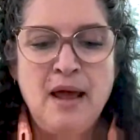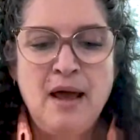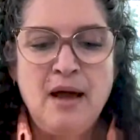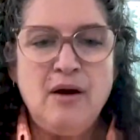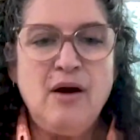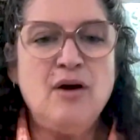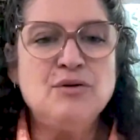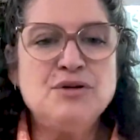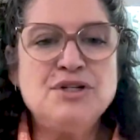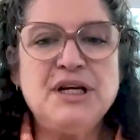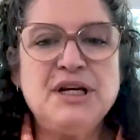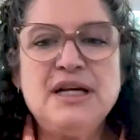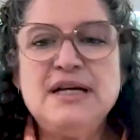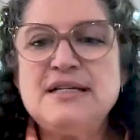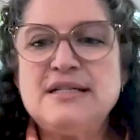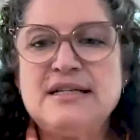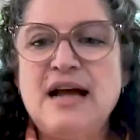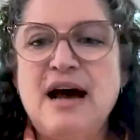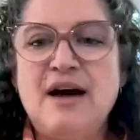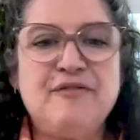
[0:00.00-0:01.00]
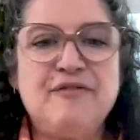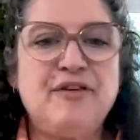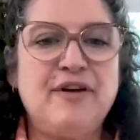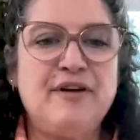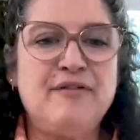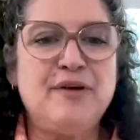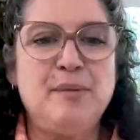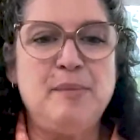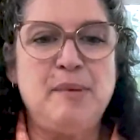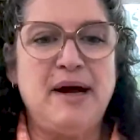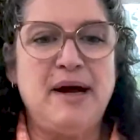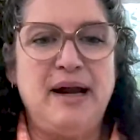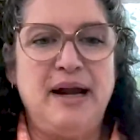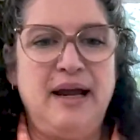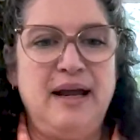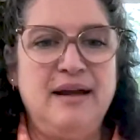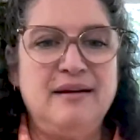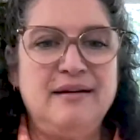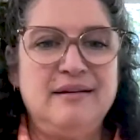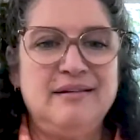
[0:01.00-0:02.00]
Coaching is not for
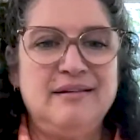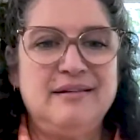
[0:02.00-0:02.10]
everybody.